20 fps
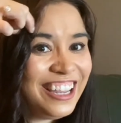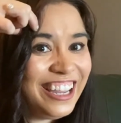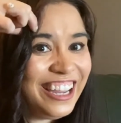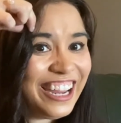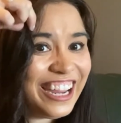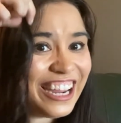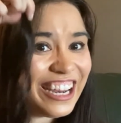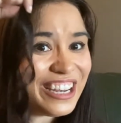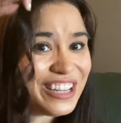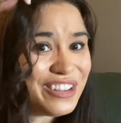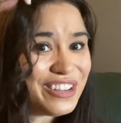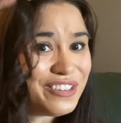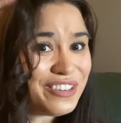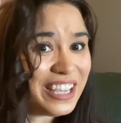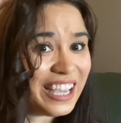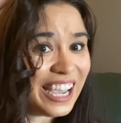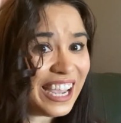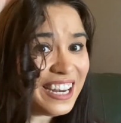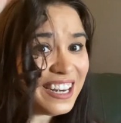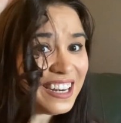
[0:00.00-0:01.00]
And you
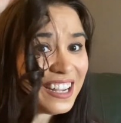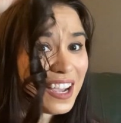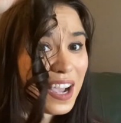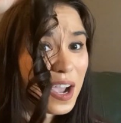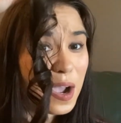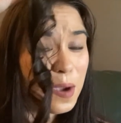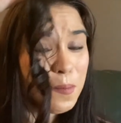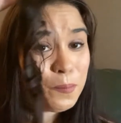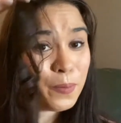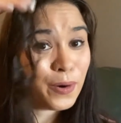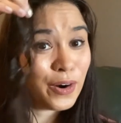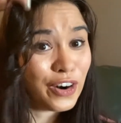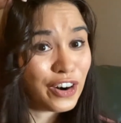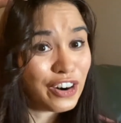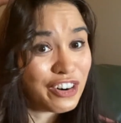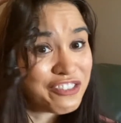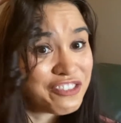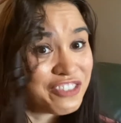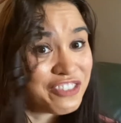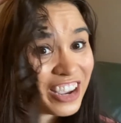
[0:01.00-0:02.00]
get a
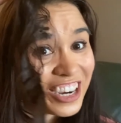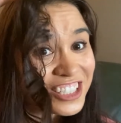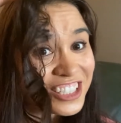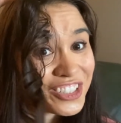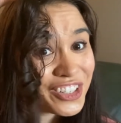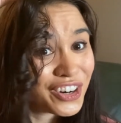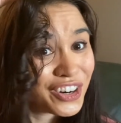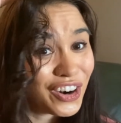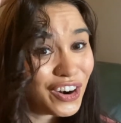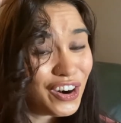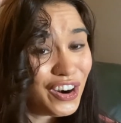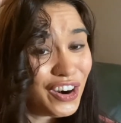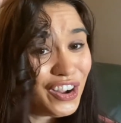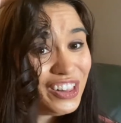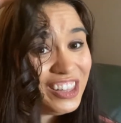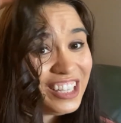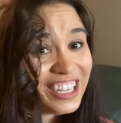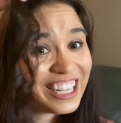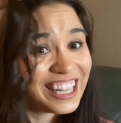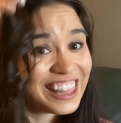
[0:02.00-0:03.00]
perfect
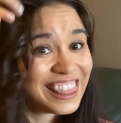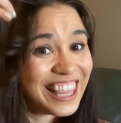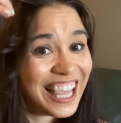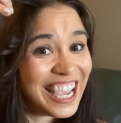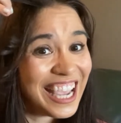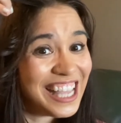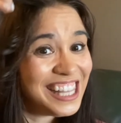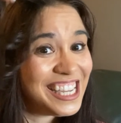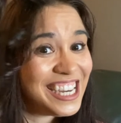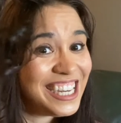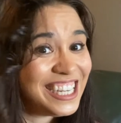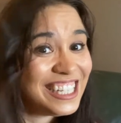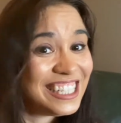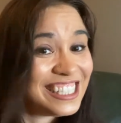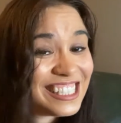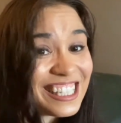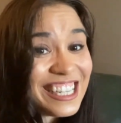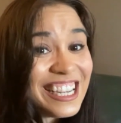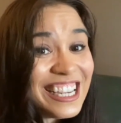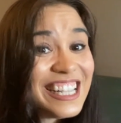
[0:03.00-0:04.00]
curl. Look at that,
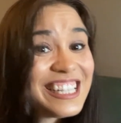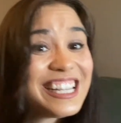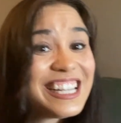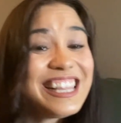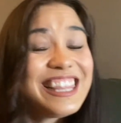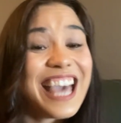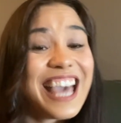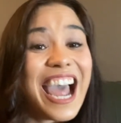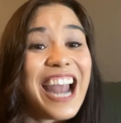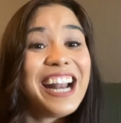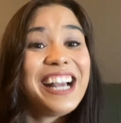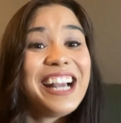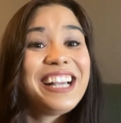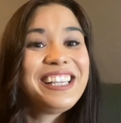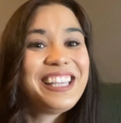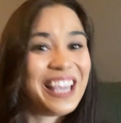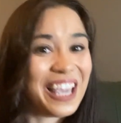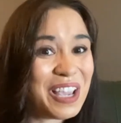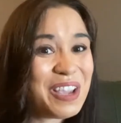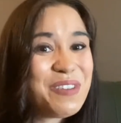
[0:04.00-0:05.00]
ladies. Isn't that a
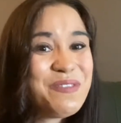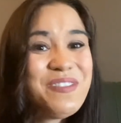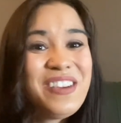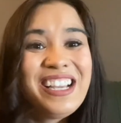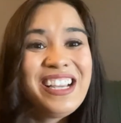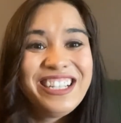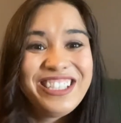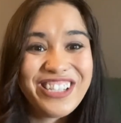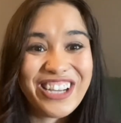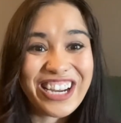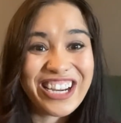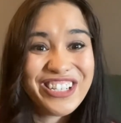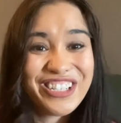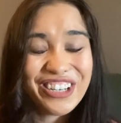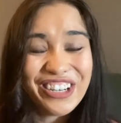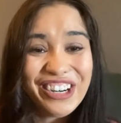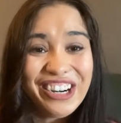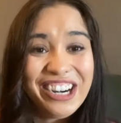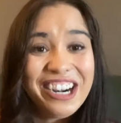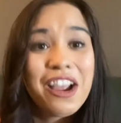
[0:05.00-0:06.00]
game
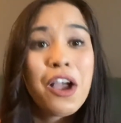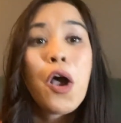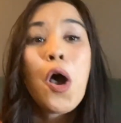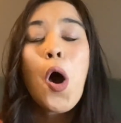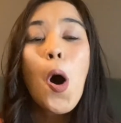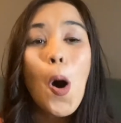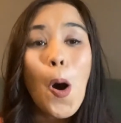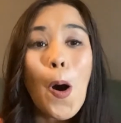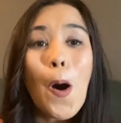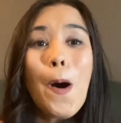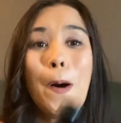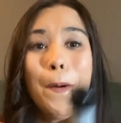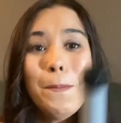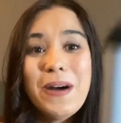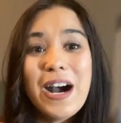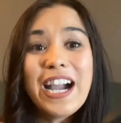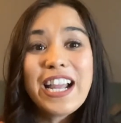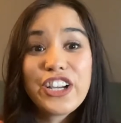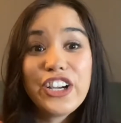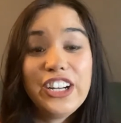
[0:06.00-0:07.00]
changer? Oh
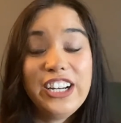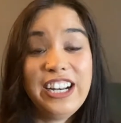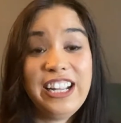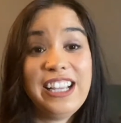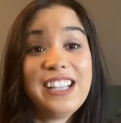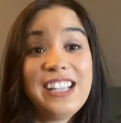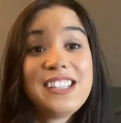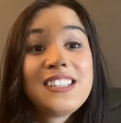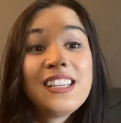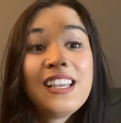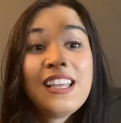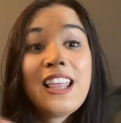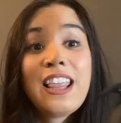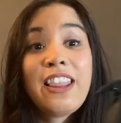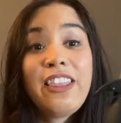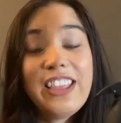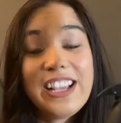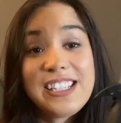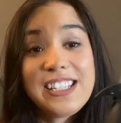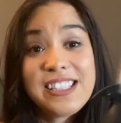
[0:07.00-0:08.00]
my goodness.
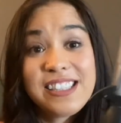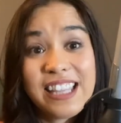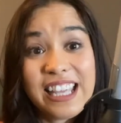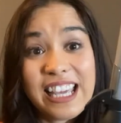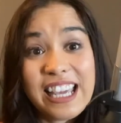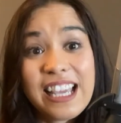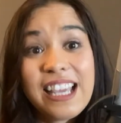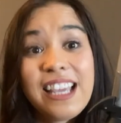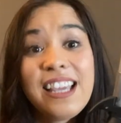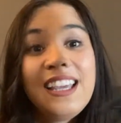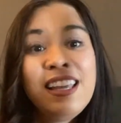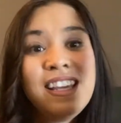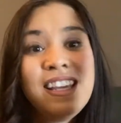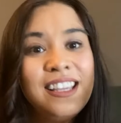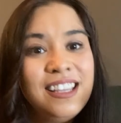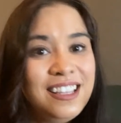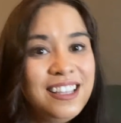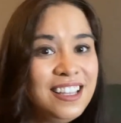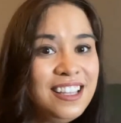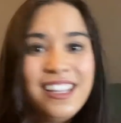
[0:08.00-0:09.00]
This thing
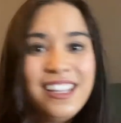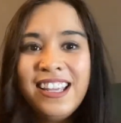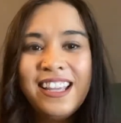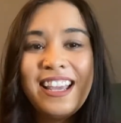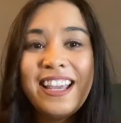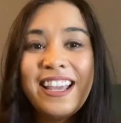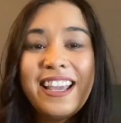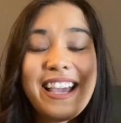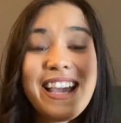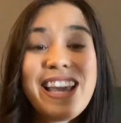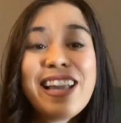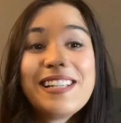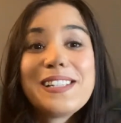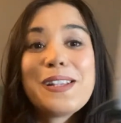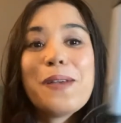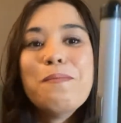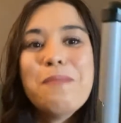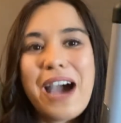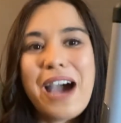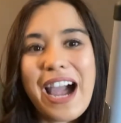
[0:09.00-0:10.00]
is
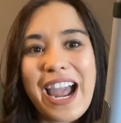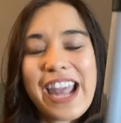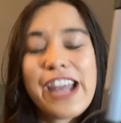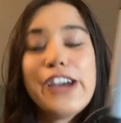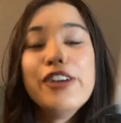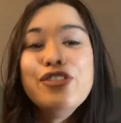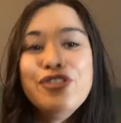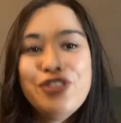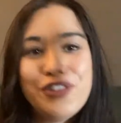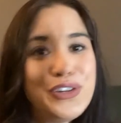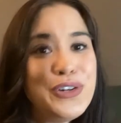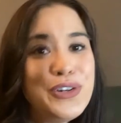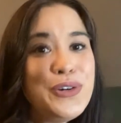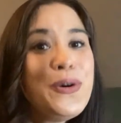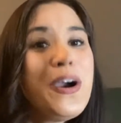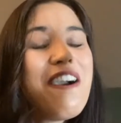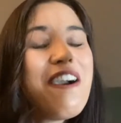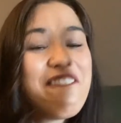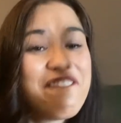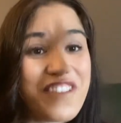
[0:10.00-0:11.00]
my
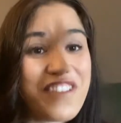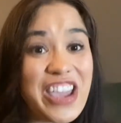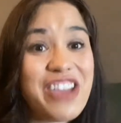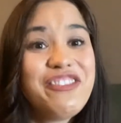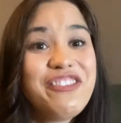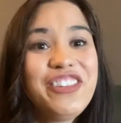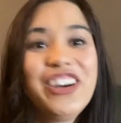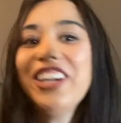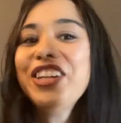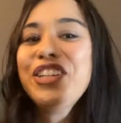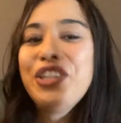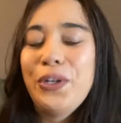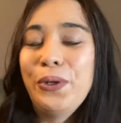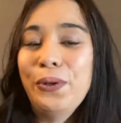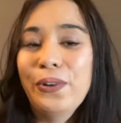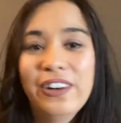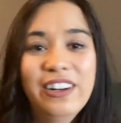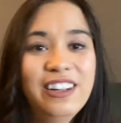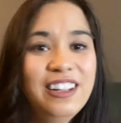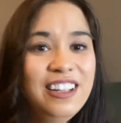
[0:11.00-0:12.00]
new favorite
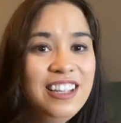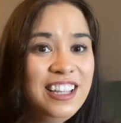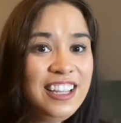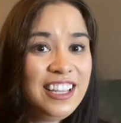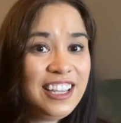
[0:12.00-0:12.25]
tool.